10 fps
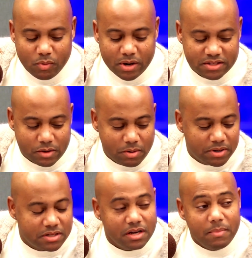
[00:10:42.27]
weird segue, but
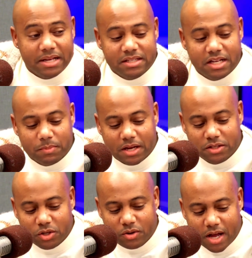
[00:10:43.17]
it's going to make sense
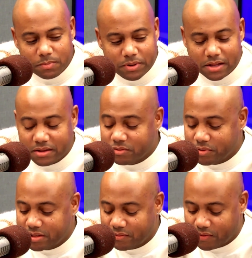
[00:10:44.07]
because you guys put out this
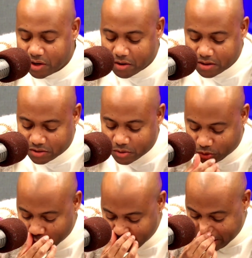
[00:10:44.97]
recent video on
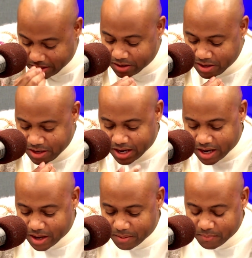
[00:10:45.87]
social media
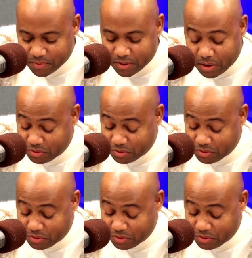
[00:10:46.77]
um,